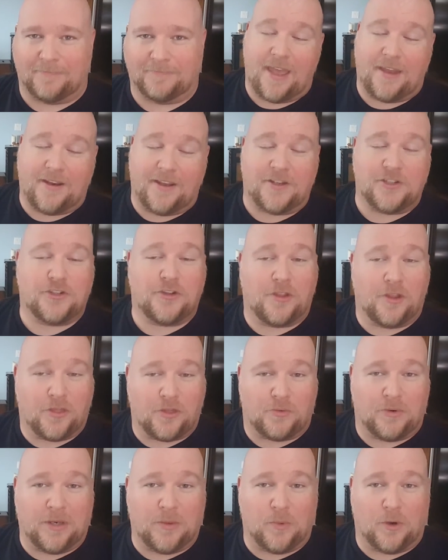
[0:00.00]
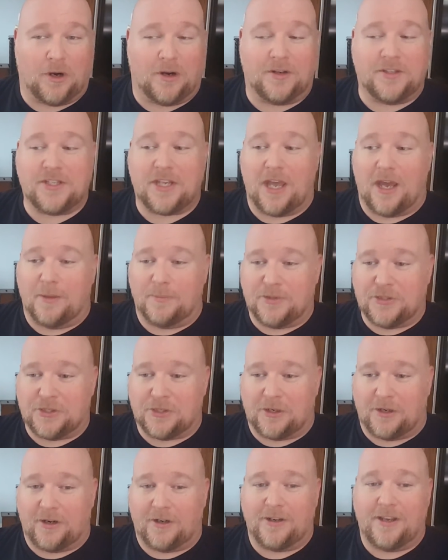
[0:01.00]
That is the three words
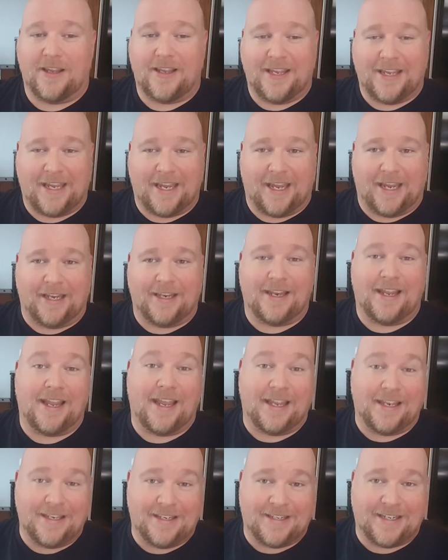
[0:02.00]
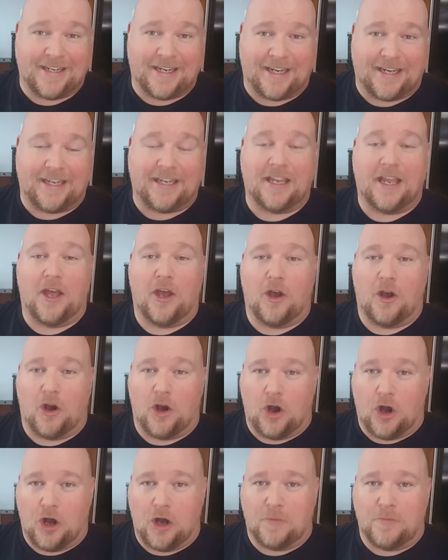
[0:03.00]
absurd, it, and T
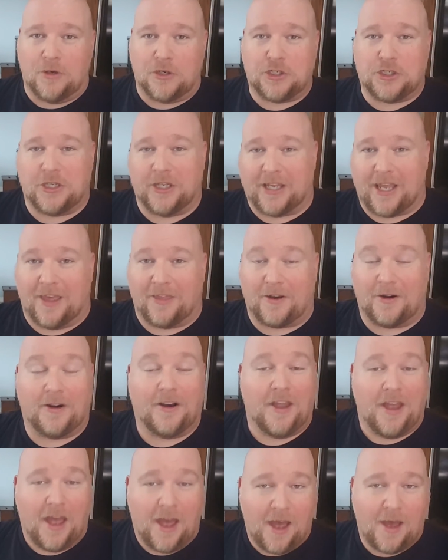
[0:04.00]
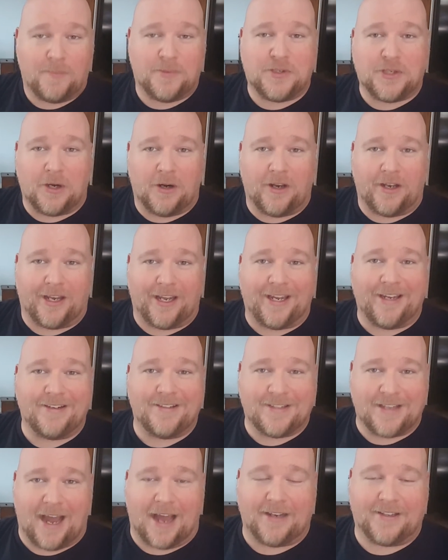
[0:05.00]
all mushed together
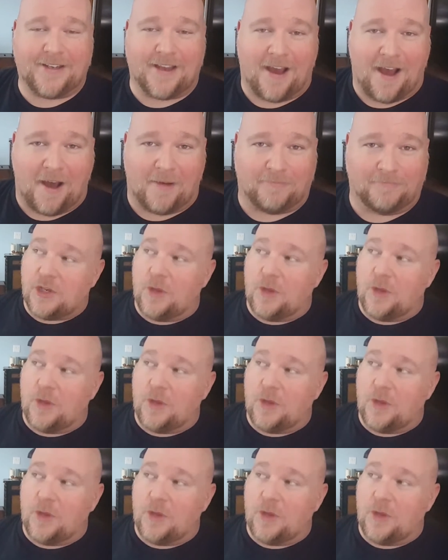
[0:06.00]
absurdittee.com.